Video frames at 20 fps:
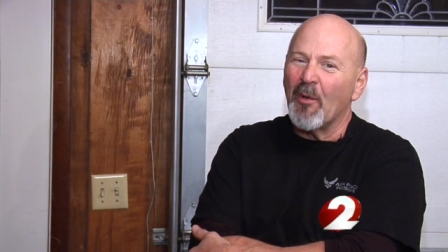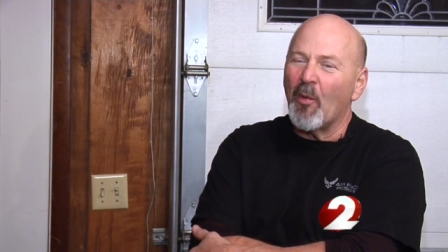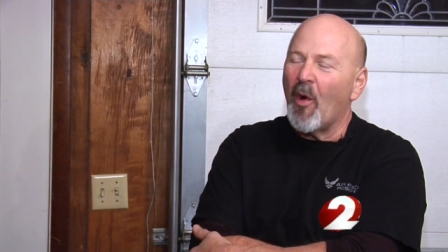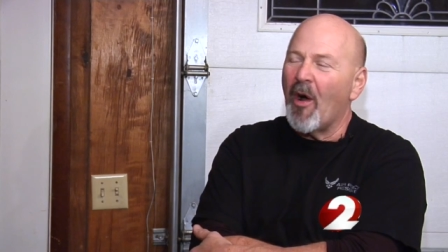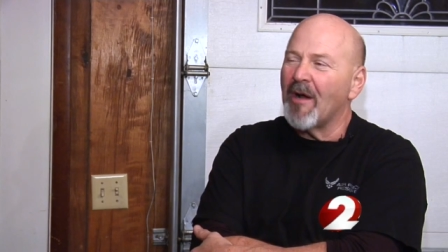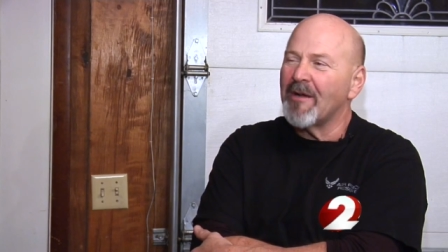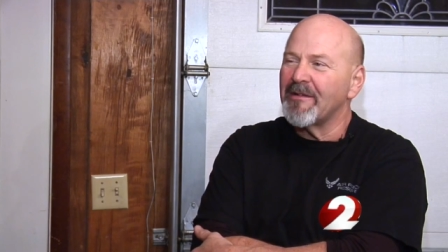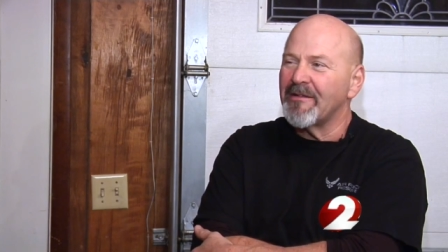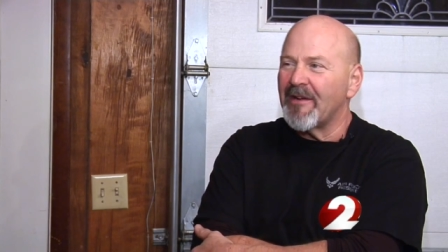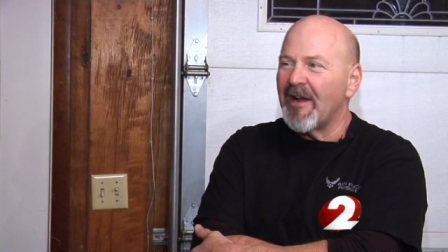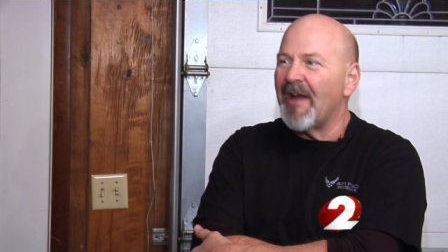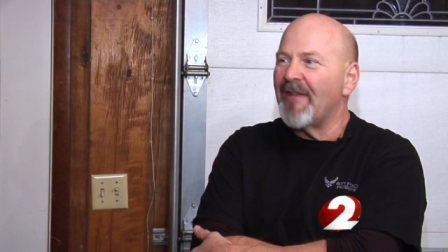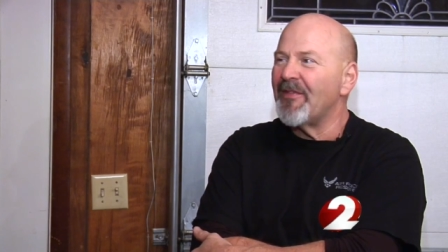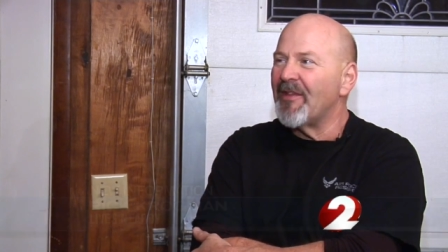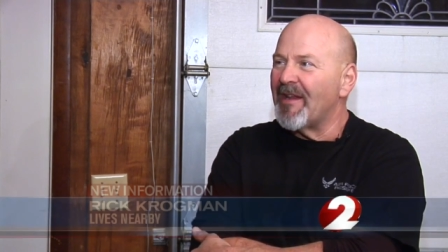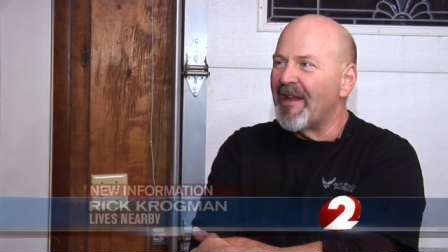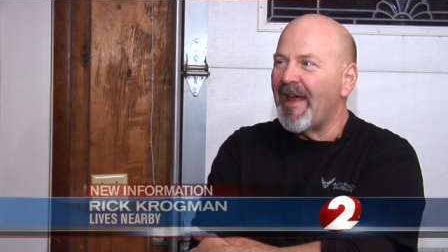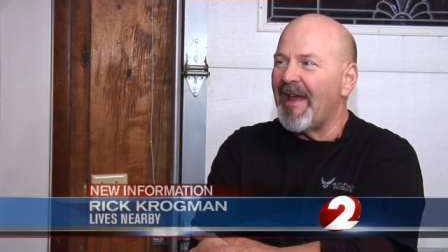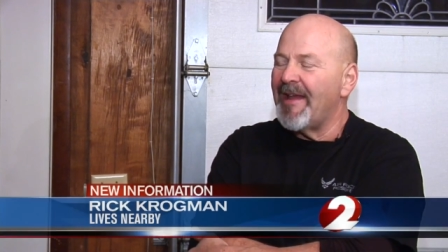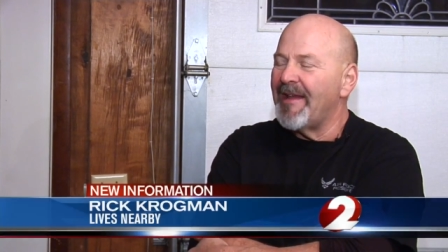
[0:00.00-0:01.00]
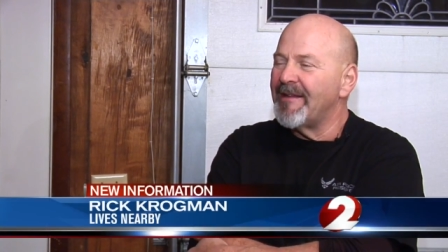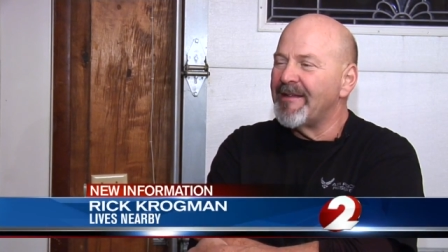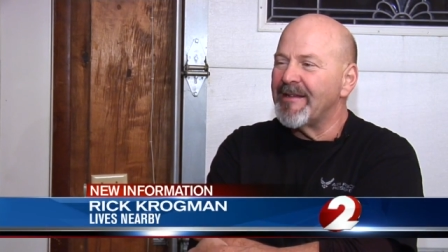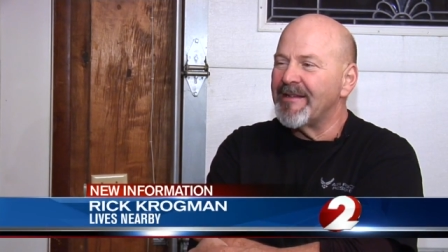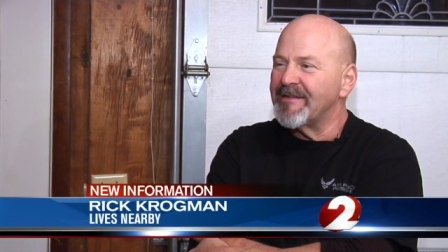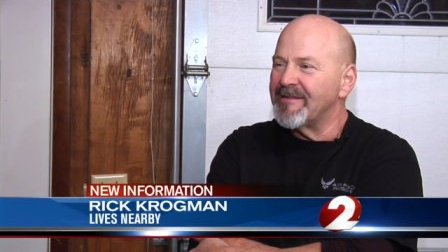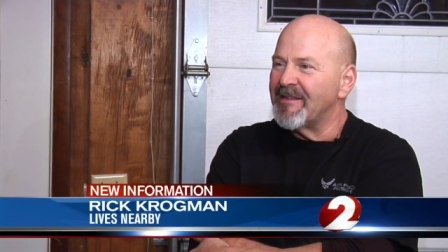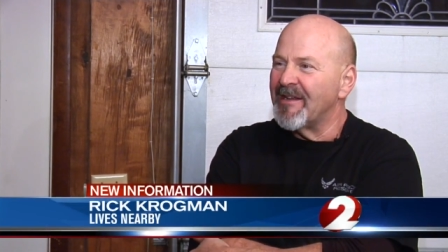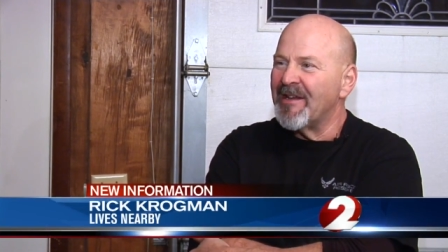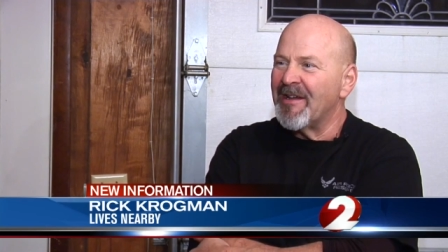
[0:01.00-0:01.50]
walking around the lake,
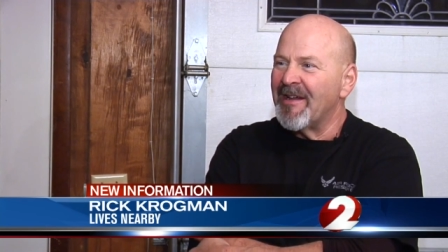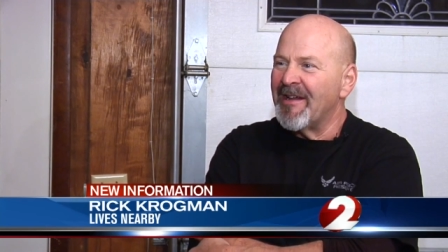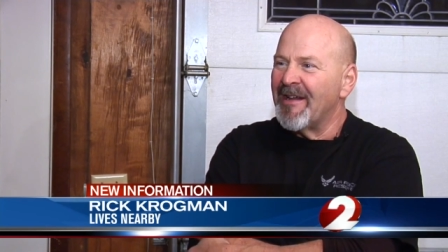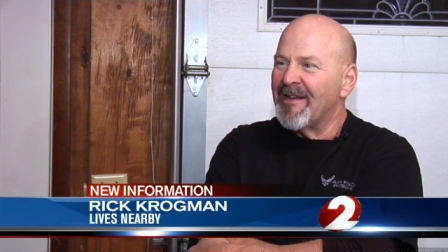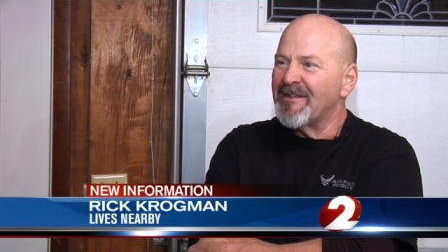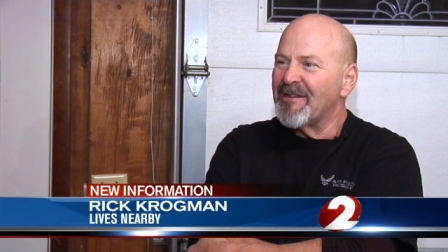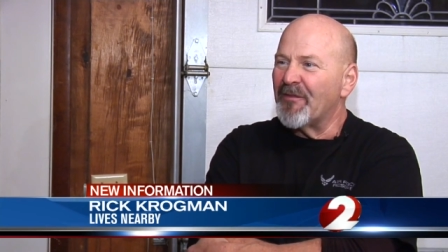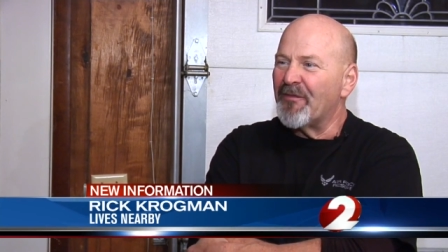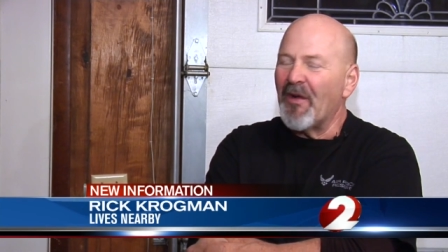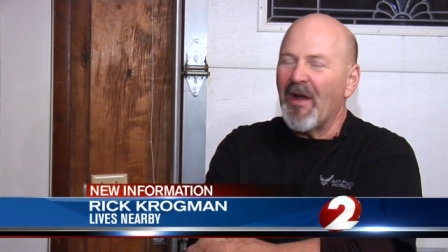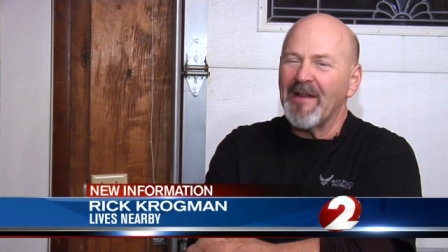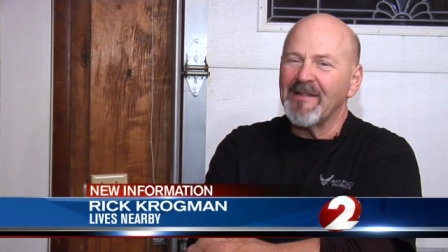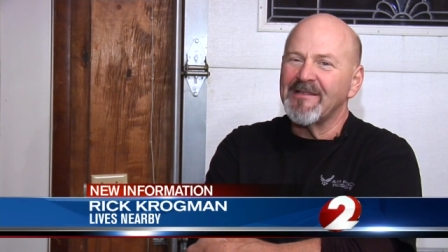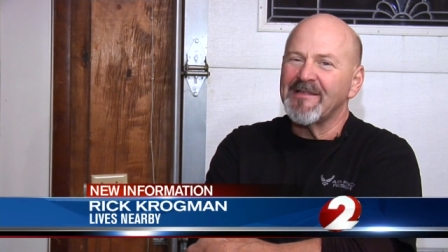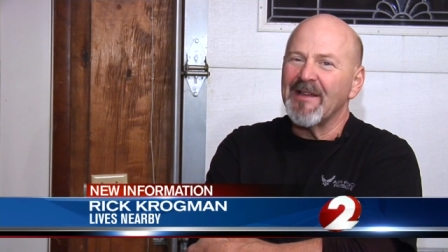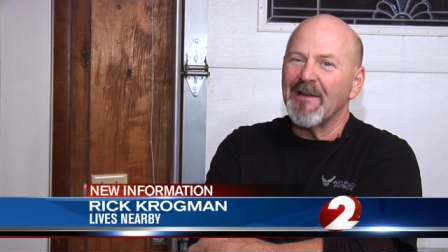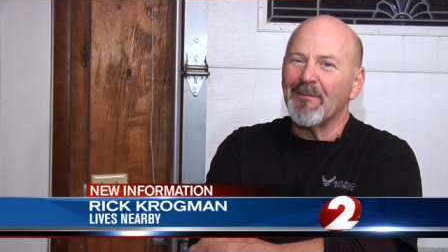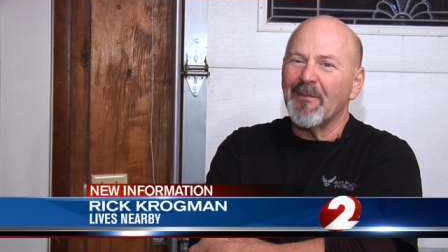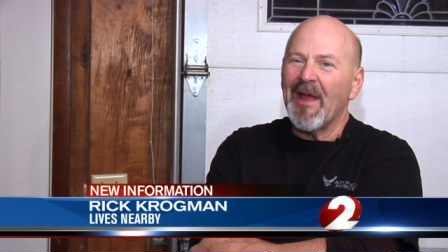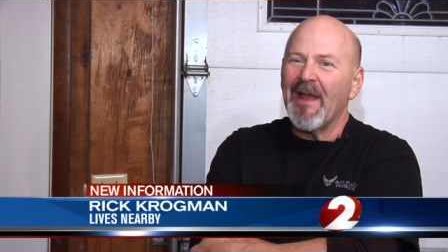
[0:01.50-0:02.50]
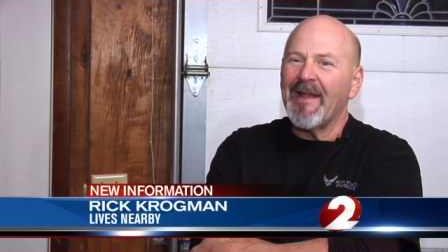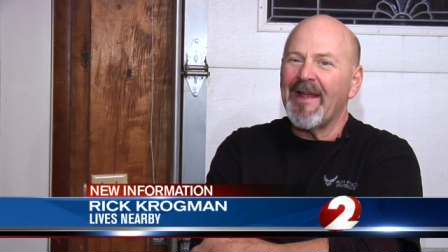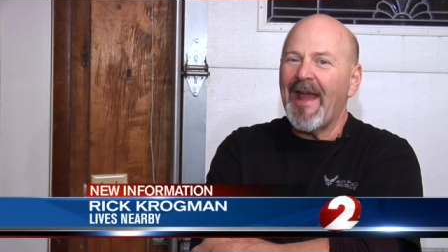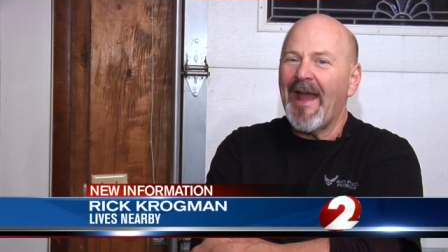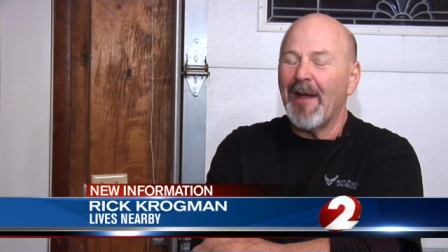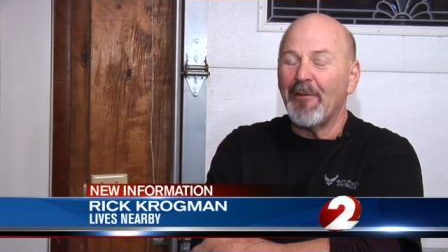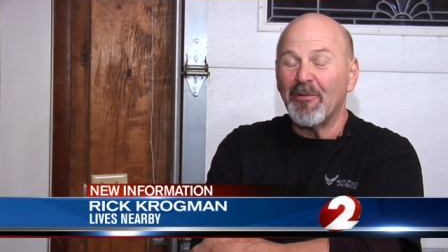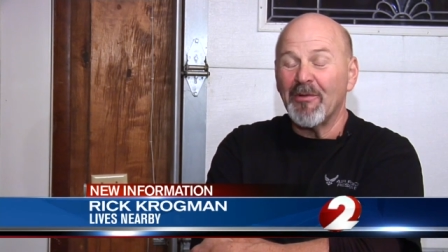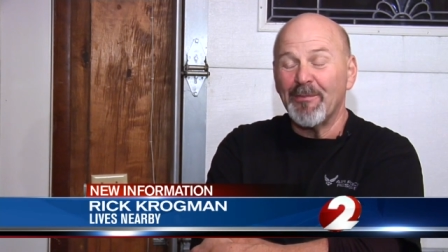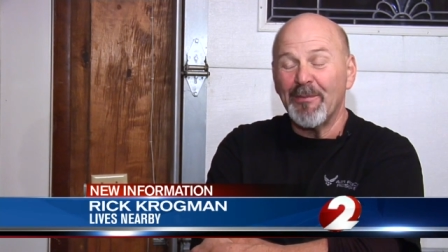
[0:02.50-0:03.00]
and to find something like
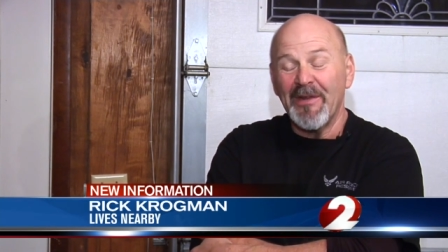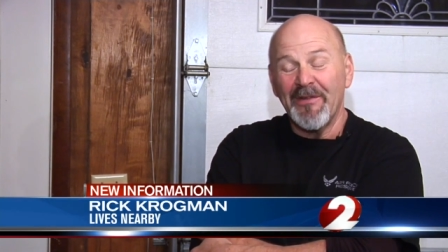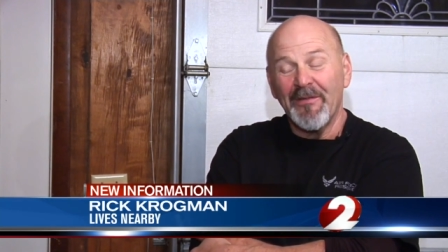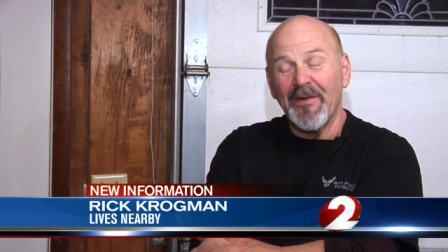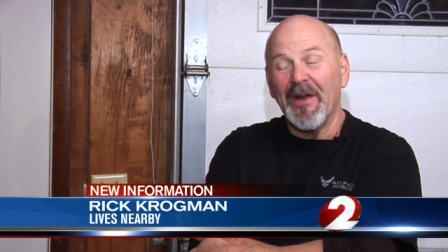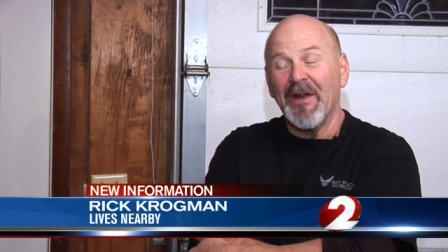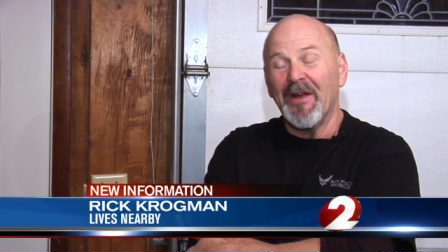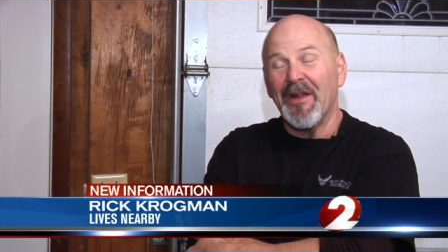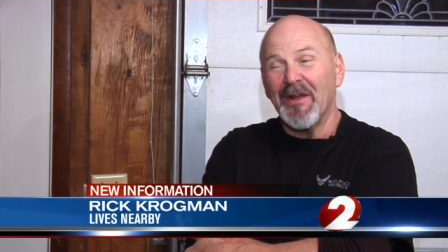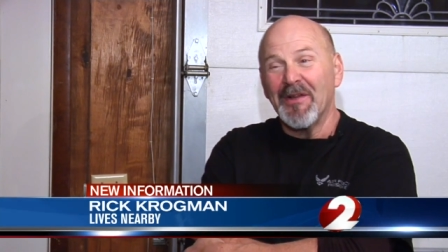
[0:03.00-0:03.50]
that would be very